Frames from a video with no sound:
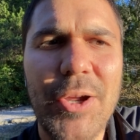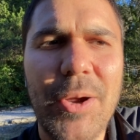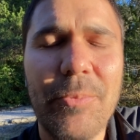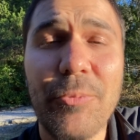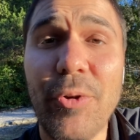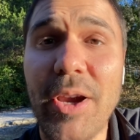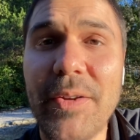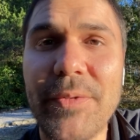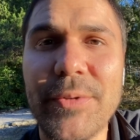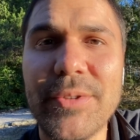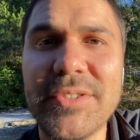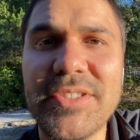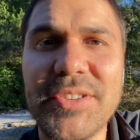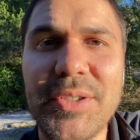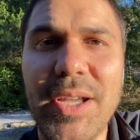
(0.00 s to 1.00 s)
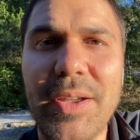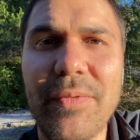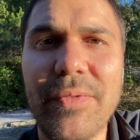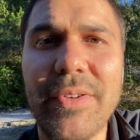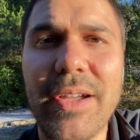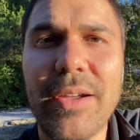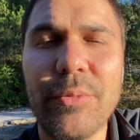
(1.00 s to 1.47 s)
grateful to
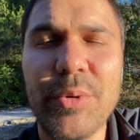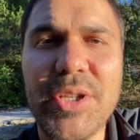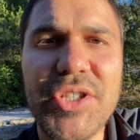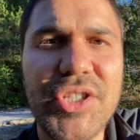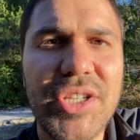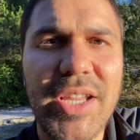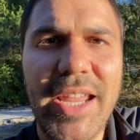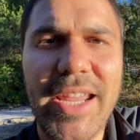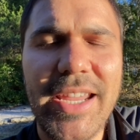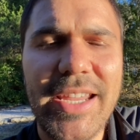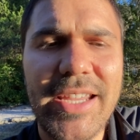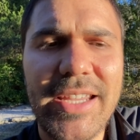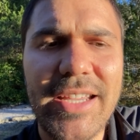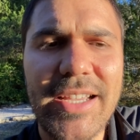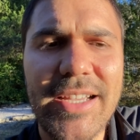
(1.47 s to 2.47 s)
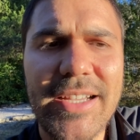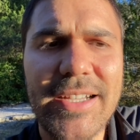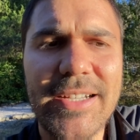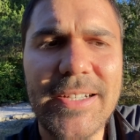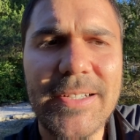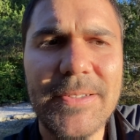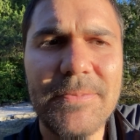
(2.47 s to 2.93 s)
have reached
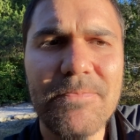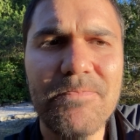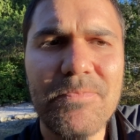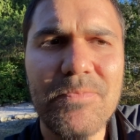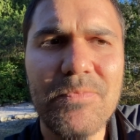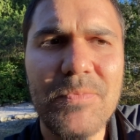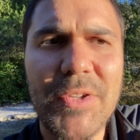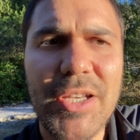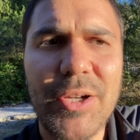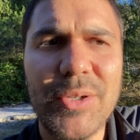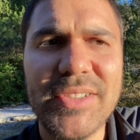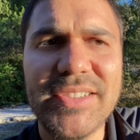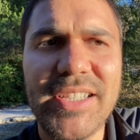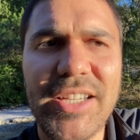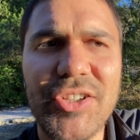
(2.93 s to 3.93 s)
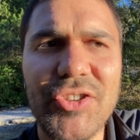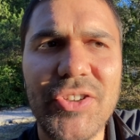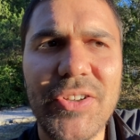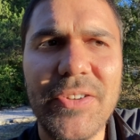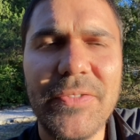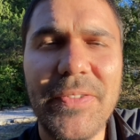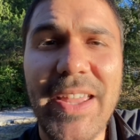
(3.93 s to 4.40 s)
a stage
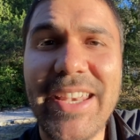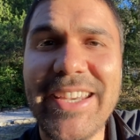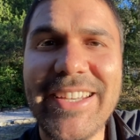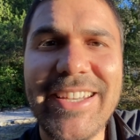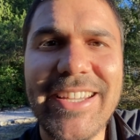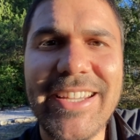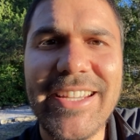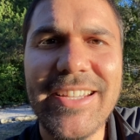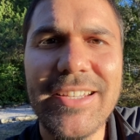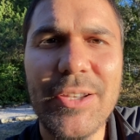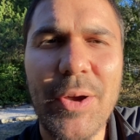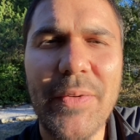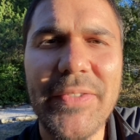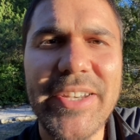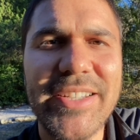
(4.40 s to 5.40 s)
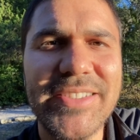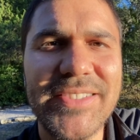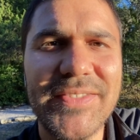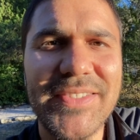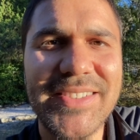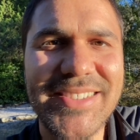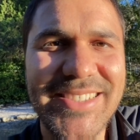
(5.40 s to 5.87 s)
of NED, no evidence
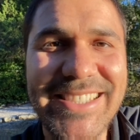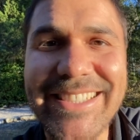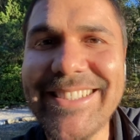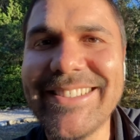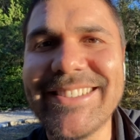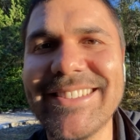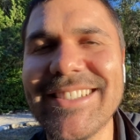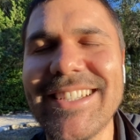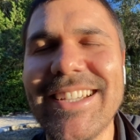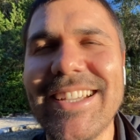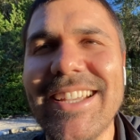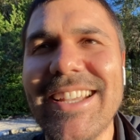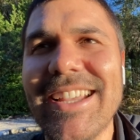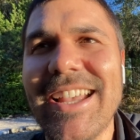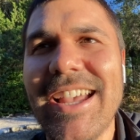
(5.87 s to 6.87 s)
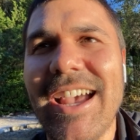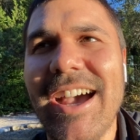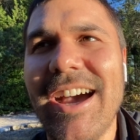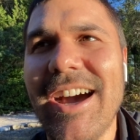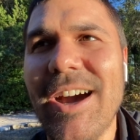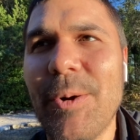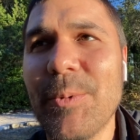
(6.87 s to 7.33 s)
of disease,
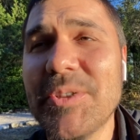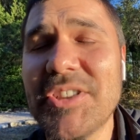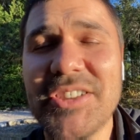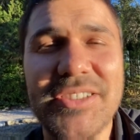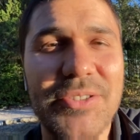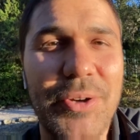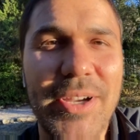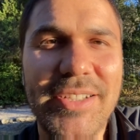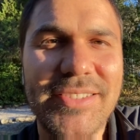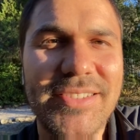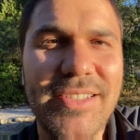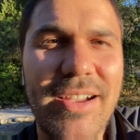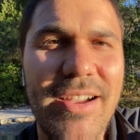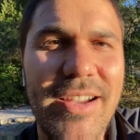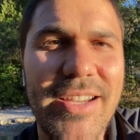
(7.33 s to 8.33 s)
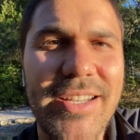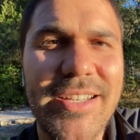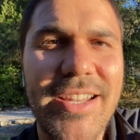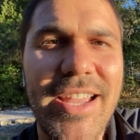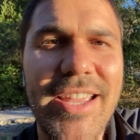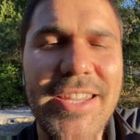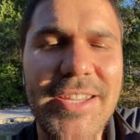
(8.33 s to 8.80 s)
which is a great sign.